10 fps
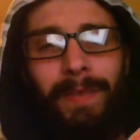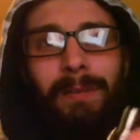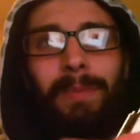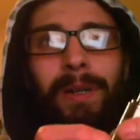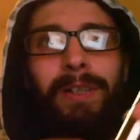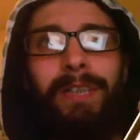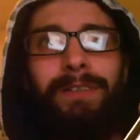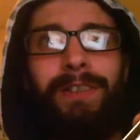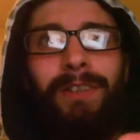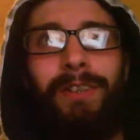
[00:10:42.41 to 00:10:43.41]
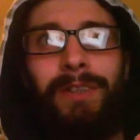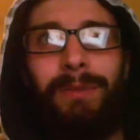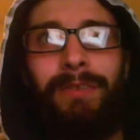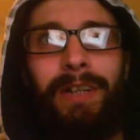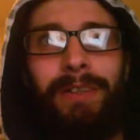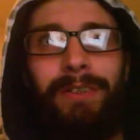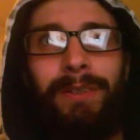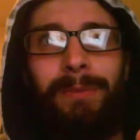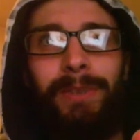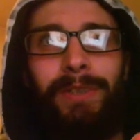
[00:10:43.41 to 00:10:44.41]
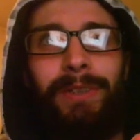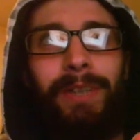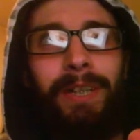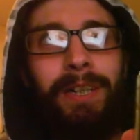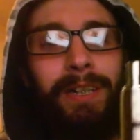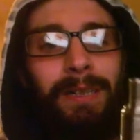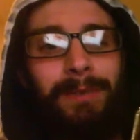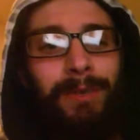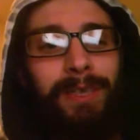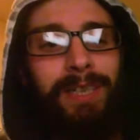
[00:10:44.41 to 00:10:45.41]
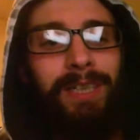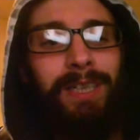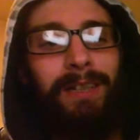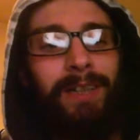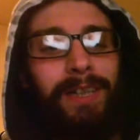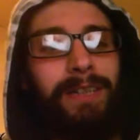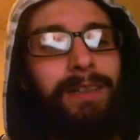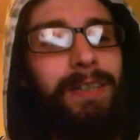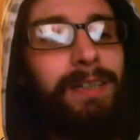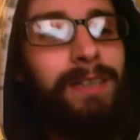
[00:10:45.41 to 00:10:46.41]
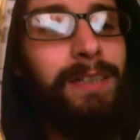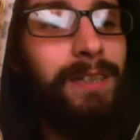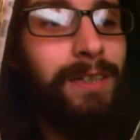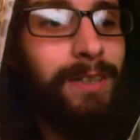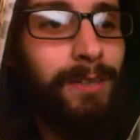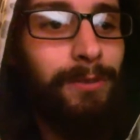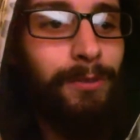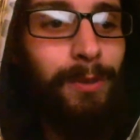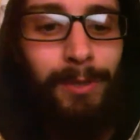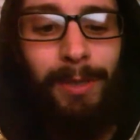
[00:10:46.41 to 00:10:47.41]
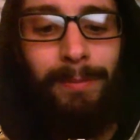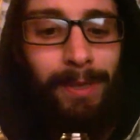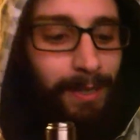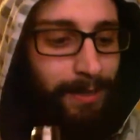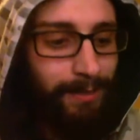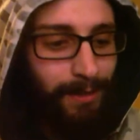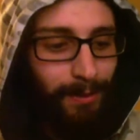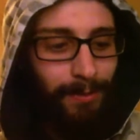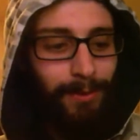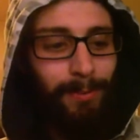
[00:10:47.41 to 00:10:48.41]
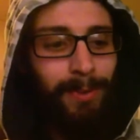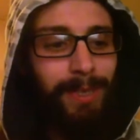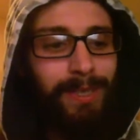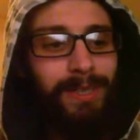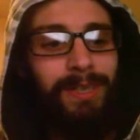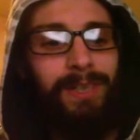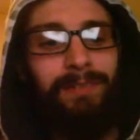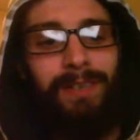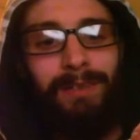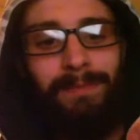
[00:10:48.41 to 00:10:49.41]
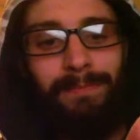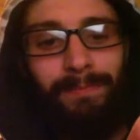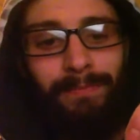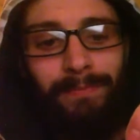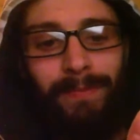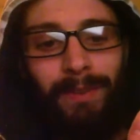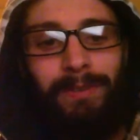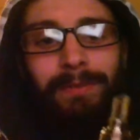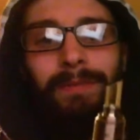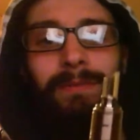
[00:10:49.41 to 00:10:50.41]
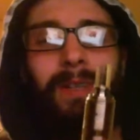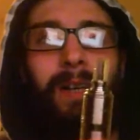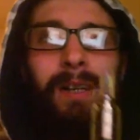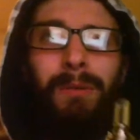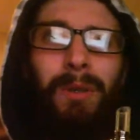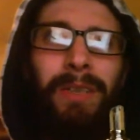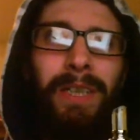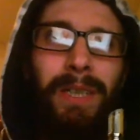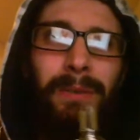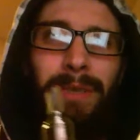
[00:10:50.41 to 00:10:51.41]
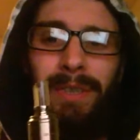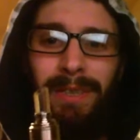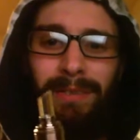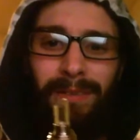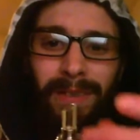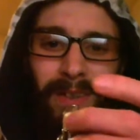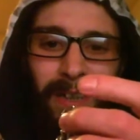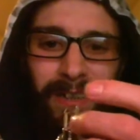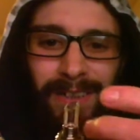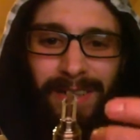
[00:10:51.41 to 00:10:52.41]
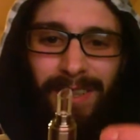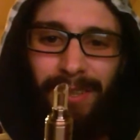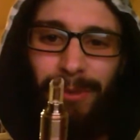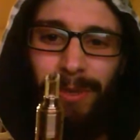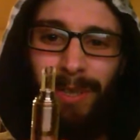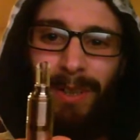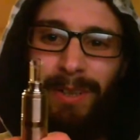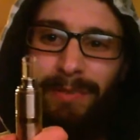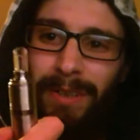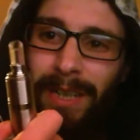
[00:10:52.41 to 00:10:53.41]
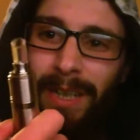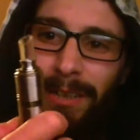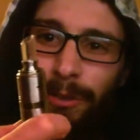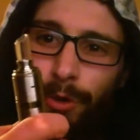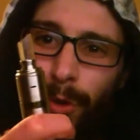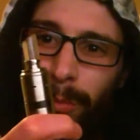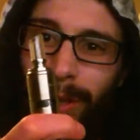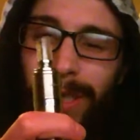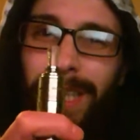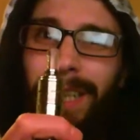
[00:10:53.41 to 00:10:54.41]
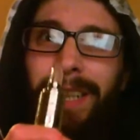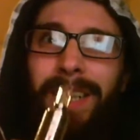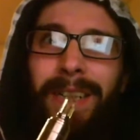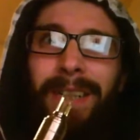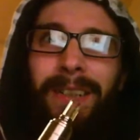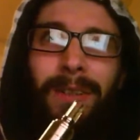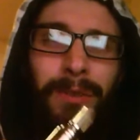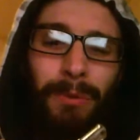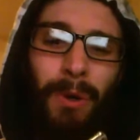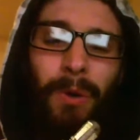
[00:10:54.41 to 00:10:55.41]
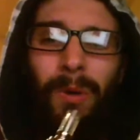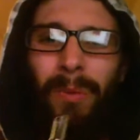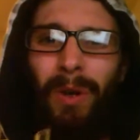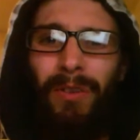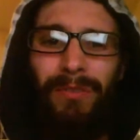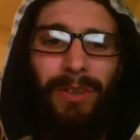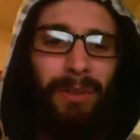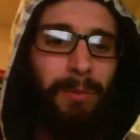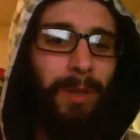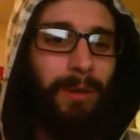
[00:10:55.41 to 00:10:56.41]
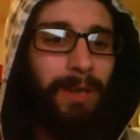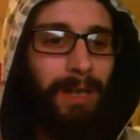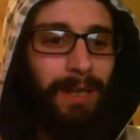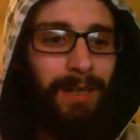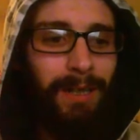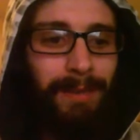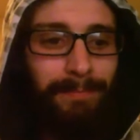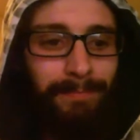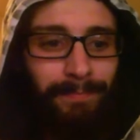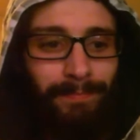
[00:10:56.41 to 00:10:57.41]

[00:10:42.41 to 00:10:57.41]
but it looks even nicer with that on top too. Um, so I need to get like a stainless steel drip tip to go on top of this instead of this clear one here, which you can see all the kind of droplets in it, and it looks all horrible after a little while. Um,